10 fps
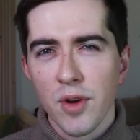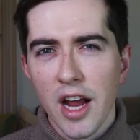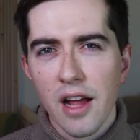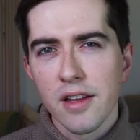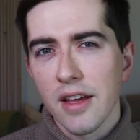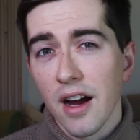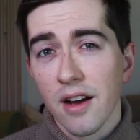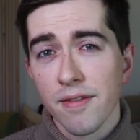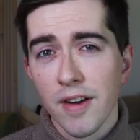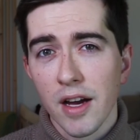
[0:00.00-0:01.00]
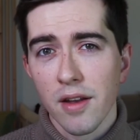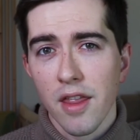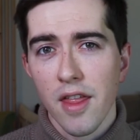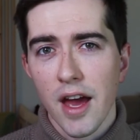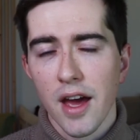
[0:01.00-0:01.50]
reality, I found
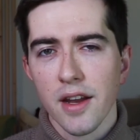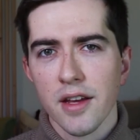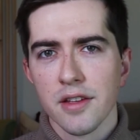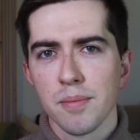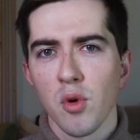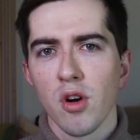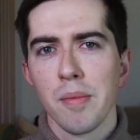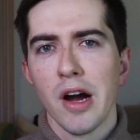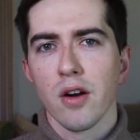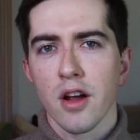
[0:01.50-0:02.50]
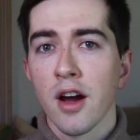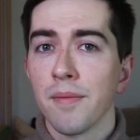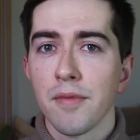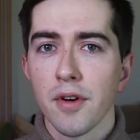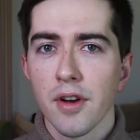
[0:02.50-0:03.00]
that it's more about
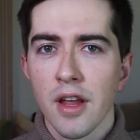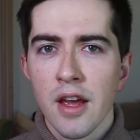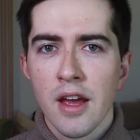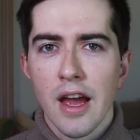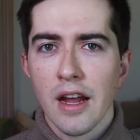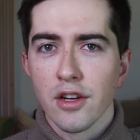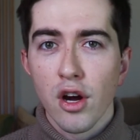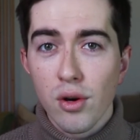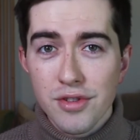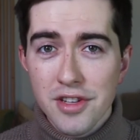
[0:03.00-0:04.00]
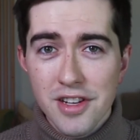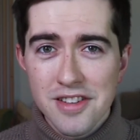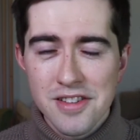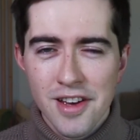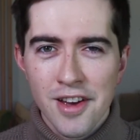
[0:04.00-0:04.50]
comfort and
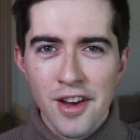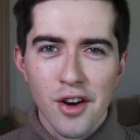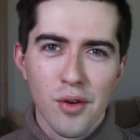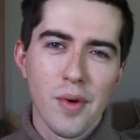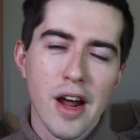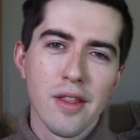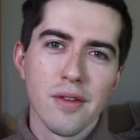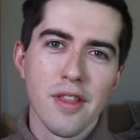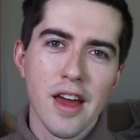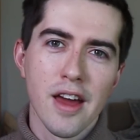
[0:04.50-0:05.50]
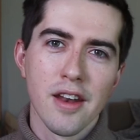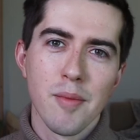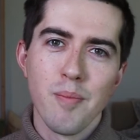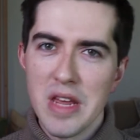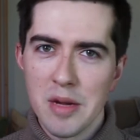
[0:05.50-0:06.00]
coziness rather than
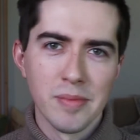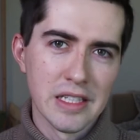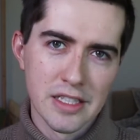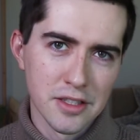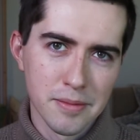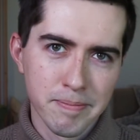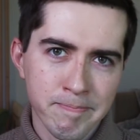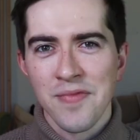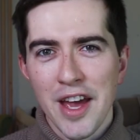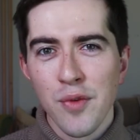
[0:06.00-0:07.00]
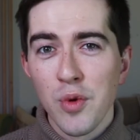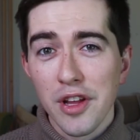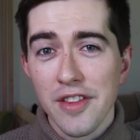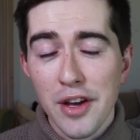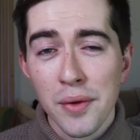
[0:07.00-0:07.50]
minimalism. And
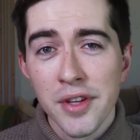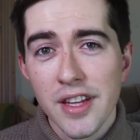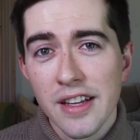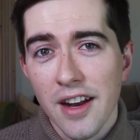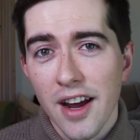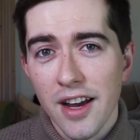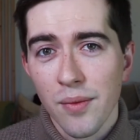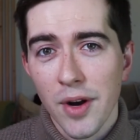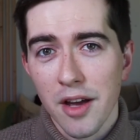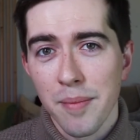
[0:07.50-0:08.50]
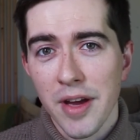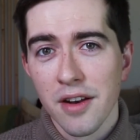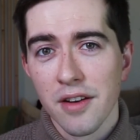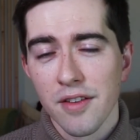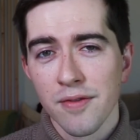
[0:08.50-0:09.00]
really the only thing that I can
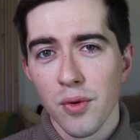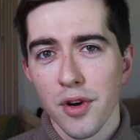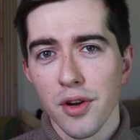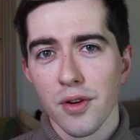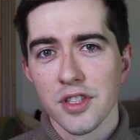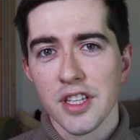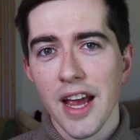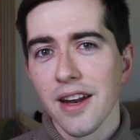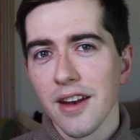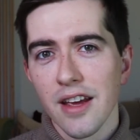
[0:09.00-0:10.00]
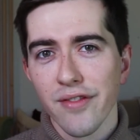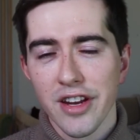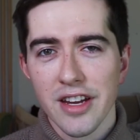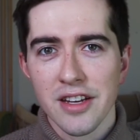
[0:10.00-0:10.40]
recommend for your Scandinavian